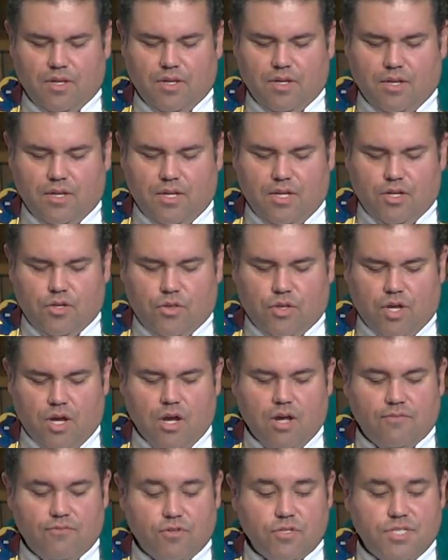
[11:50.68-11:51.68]
You know, the
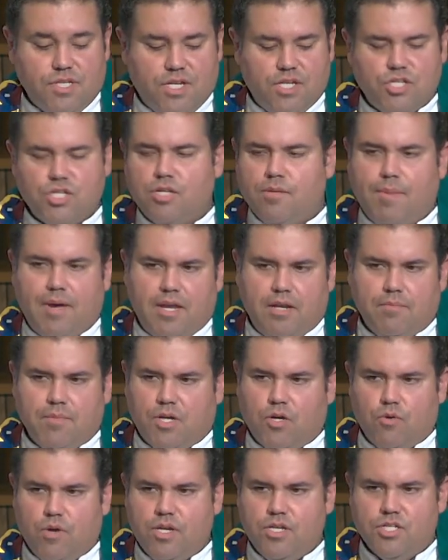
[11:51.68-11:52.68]
conversation about
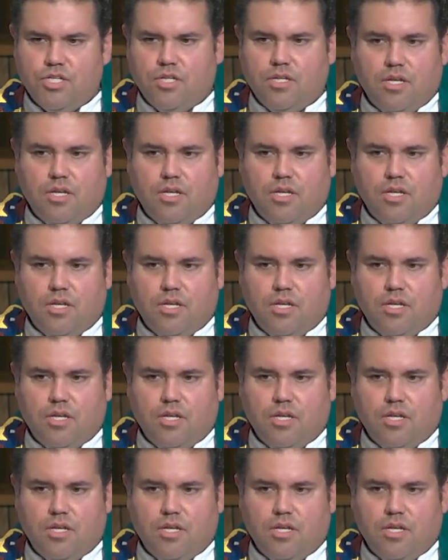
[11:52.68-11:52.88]
immigration